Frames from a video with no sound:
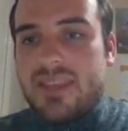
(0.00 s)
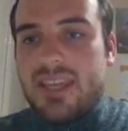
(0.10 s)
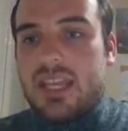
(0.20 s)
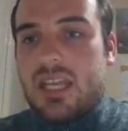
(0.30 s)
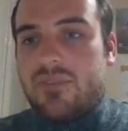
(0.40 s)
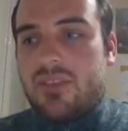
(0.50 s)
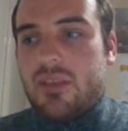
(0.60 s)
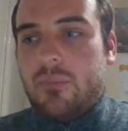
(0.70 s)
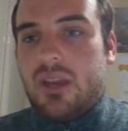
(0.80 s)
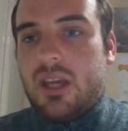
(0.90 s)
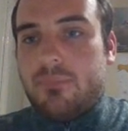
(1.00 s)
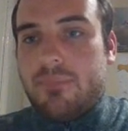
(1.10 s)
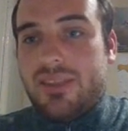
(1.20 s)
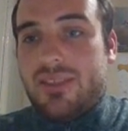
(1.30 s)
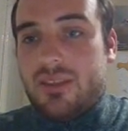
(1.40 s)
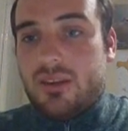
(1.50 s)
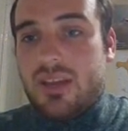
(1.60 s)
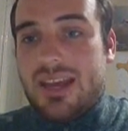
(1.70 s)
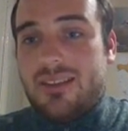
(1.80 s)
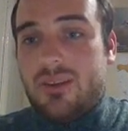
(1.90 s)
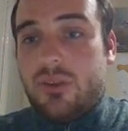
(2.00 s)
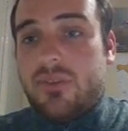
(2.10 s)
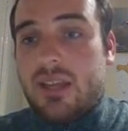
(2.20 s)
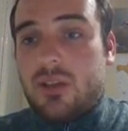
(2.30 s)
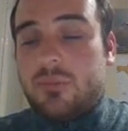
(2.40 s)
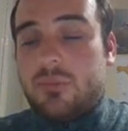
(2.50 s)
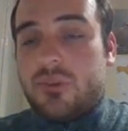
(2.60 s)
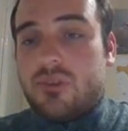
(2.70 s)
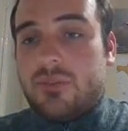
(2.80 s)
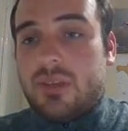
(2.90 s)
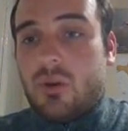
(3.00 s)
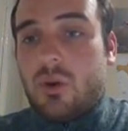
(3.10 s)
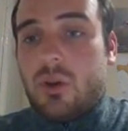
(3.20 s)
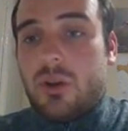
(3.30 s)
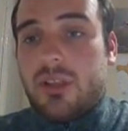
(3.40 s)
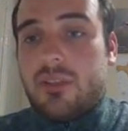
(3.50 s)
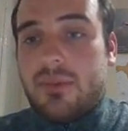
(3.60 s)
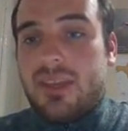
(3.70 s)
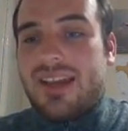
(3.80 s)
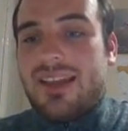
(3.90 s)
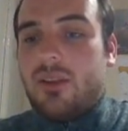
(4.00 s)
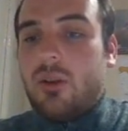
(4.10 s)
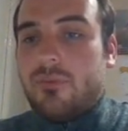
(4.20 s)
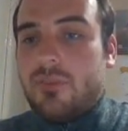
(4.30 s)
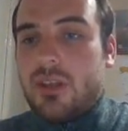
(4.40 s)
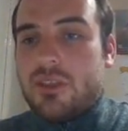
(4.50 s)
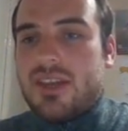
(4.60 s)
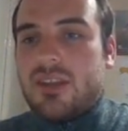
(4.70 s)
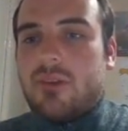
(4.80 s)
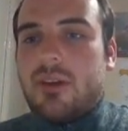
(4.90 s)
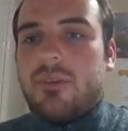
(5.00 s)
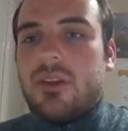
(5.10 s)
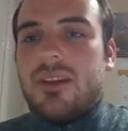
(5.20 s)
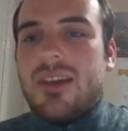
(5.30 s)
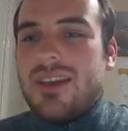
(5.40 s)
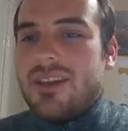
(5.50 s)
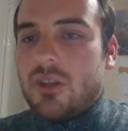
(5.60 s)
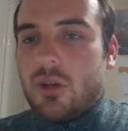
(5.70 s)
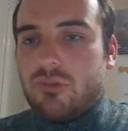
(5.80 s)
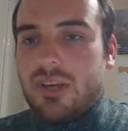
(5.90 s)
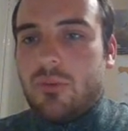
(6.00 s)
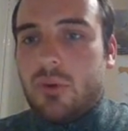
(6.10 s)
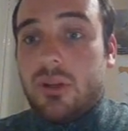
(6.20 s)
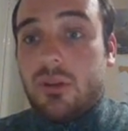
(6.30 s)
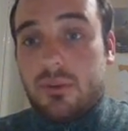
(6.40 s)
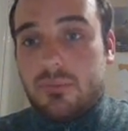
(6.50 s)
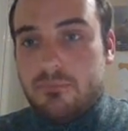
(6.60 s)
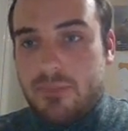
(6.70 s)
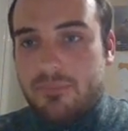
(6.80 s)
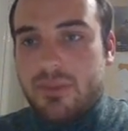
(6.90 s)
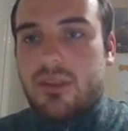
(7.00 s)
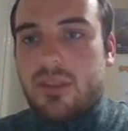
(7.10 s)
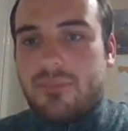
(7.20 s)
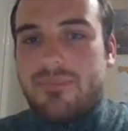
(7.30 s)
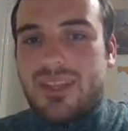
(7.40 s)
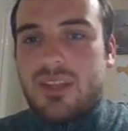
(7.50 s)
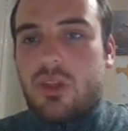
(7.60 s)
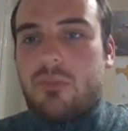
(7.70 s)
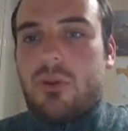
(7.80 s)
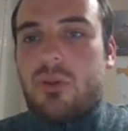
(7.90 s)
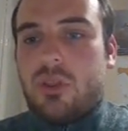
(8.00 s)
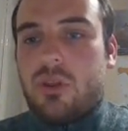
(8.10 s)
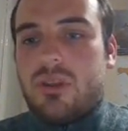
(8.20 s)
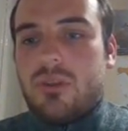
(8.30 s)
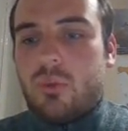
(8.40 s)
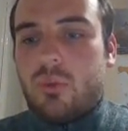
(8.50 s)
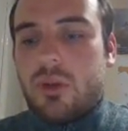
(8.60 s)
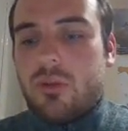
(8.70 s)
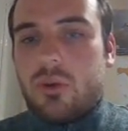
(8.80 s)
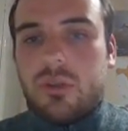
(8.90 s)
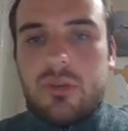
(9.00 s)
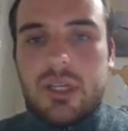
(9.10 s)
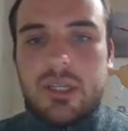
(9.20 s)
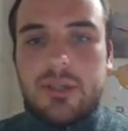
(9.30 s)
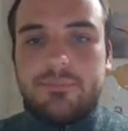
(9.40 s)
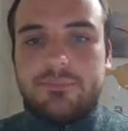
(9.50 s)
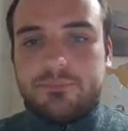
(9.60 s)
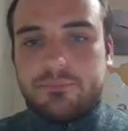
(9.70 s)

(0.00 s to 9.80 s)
particularly if it's somewhere like Benson that has a lot of helicopter traffic, or Coningsby that has a lot of fast jet traffic. You don't really want to bump into somebody just because you didn't want to talk on the radio.